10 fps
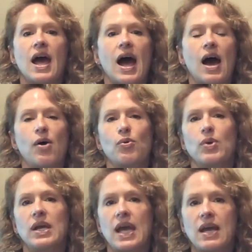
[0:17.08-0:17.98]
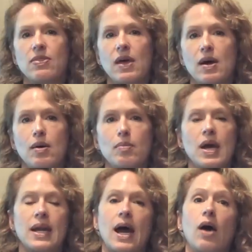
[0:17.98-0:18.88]
How we gain them
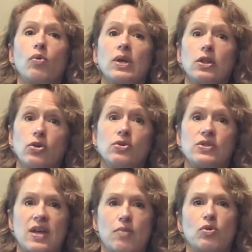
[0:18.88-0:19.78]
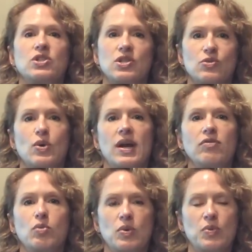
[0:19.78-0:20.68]
and how we lose them, which is what
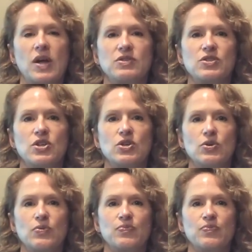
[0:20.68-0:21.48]
everyone wants to do.